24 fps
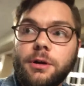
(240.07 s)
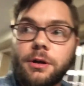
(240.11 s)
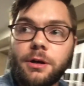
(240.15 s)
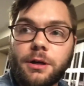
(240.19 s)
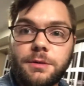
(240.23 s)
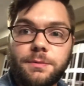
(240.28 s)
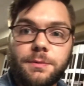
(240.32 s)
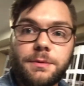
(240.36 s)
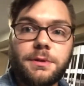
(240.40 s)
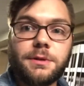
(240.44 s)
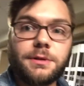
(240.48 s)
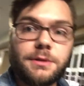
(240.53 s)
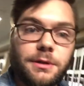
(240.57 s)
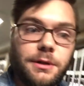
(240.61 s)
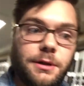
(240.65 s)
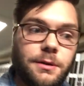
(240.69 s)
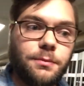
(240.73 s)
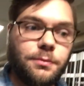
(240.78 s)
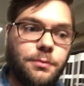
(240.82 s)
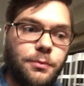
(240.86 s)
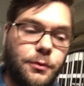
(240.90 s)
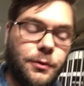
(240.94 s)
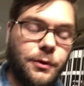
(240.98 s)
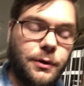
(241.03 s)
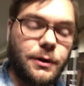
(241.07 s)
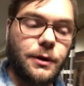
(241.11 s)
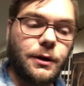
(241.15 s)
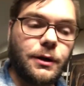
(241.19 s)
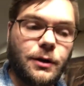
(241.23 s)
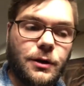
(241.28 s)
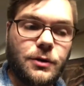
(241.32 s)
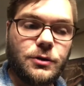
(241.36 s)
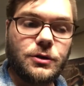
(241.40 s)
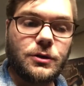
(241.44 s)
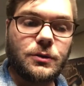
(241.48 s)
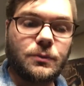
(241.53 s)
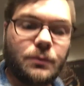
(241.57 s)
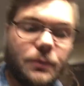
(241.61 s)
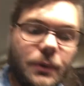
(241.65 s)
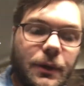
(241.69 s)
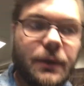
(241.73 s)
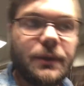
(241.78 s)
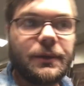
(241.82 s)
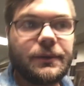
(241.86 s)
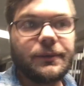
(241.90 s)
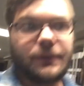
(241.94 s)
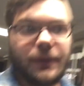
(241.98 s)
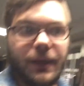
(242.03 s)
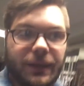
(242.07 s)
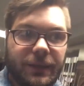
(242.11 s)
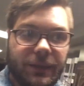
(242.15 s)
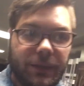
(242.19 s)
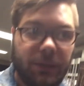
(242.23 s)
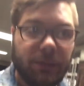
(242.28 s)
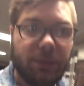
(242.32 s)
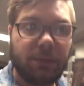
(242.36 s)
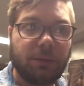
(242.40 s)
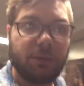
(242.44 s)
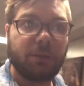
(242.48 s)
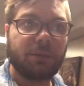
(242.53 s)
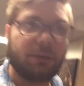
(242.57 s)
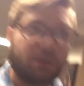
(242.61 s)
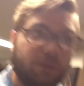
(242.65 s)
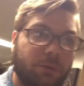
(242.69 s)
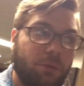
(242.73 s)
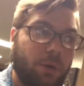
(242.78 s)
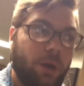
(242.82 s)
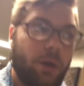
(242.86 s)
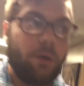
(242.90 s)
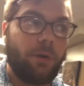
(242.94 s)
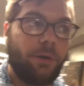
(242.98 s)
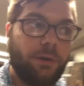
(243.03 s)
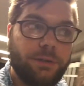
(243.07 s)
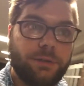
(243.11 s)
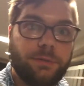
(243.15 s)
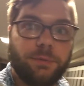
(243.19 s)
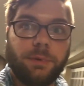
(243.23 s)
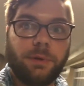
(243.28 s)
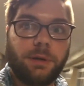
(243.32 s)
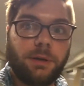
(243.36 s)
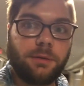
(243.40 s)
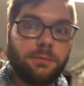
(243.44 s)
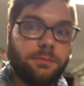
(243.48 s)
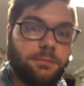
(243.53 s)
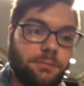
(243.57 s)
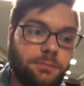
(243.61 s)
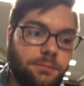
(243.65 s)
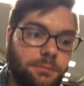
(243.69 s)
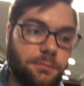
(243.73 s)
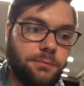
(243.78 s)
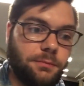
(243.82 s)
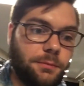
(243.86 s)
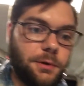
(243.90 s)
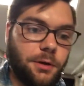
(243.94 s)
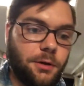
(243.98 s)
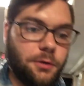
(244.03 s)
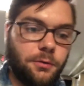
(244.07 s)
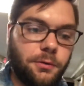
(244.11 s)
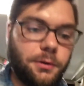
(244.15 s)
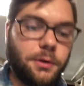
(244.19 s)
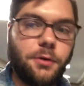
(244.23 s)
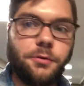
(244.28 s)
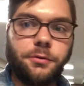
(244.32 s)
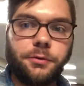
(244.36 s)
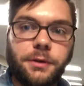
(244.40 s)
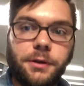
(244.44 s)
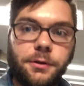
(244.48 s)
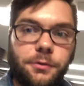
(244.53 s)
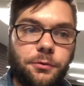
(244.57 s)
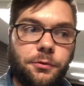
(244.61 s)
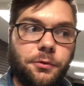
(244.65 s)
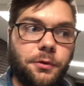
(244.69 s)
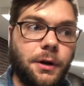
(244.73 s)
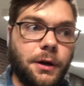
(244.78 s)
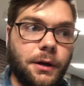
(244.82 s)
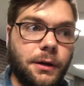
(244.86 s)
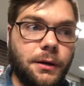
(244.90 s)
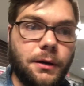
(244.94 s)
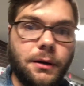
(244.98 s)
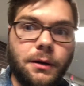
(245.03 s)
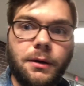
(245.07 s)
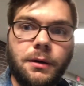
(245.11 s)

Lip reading: you're not supposed to sleep with a concussion, but I did. How else am I gonna, you know, get through the night?